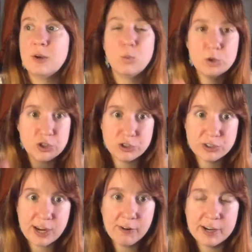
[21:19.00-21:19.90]
which is
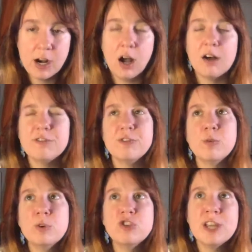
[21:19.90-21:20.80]
scary enough,
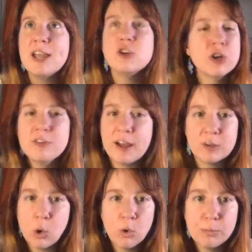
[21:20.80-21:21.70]
which, yeah, you could have had
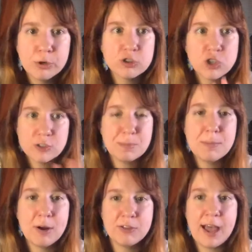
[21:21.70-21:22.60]
the whole book just be
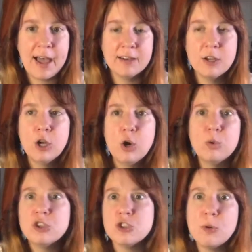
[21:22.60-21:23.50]
about that,
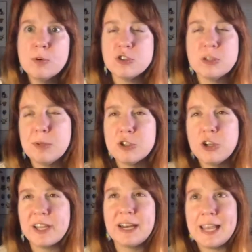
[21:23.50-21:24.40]
which is almost similar to,
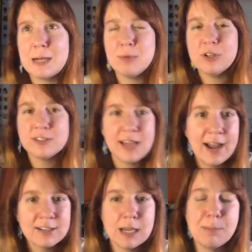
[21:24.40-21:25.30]
like, an animal
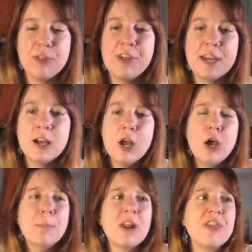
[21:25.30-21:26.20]
attack type of thing.
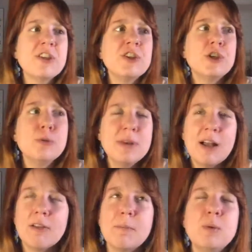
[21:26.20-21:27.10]
But I think the human
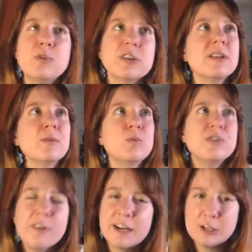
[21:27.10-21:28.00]
element was
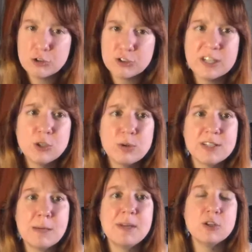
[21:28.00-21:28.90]
very interesting to
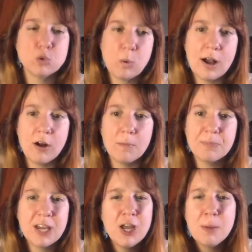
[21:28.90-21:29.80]
examine as well.
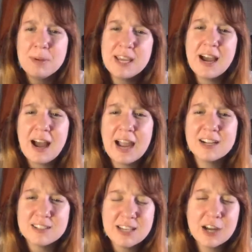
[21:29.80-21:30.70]
But, yeah, I
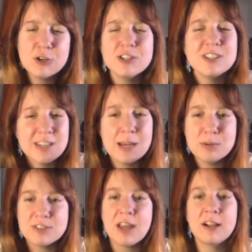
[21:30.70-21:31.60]
could see how you could say it
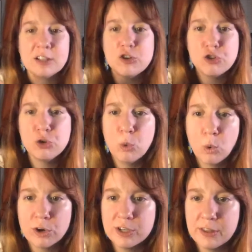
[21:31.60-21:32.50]
was technically
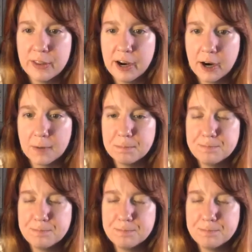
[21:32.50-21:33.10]
shoehorned in there.